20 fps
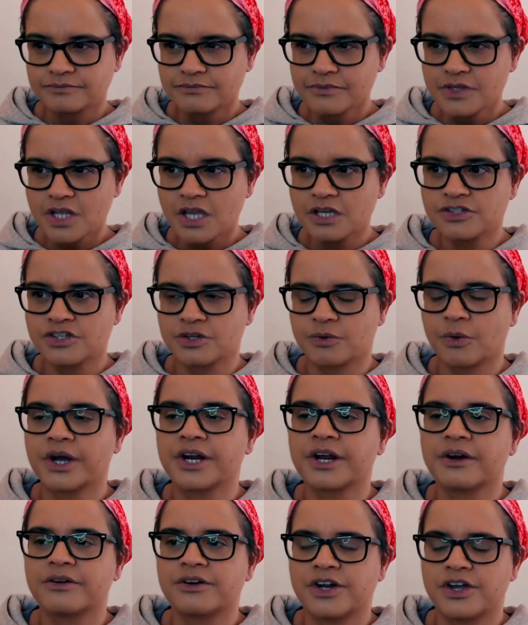So I
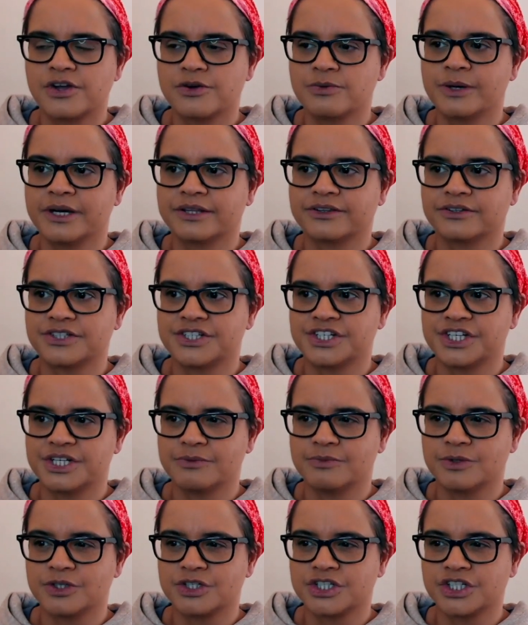don't know whether she
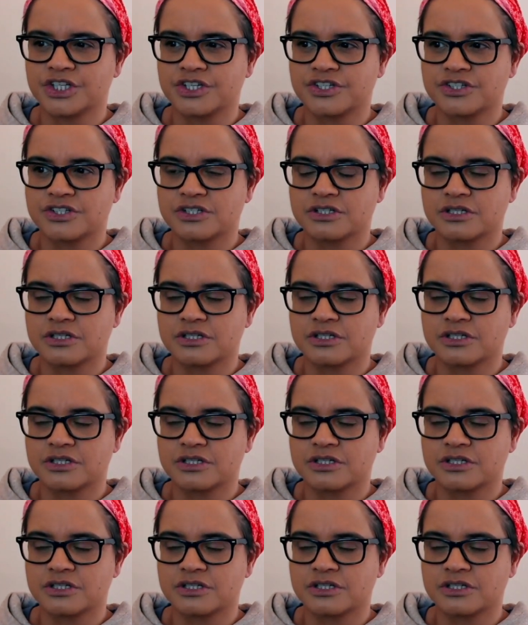was just